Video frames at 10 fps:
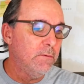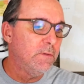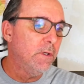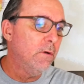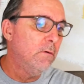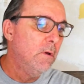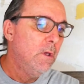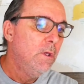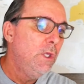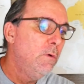So
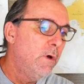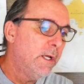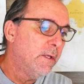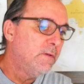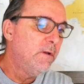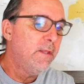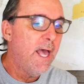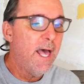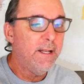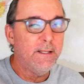you want to consider
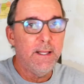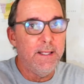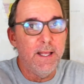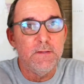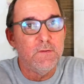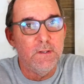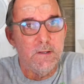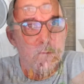that. And that's,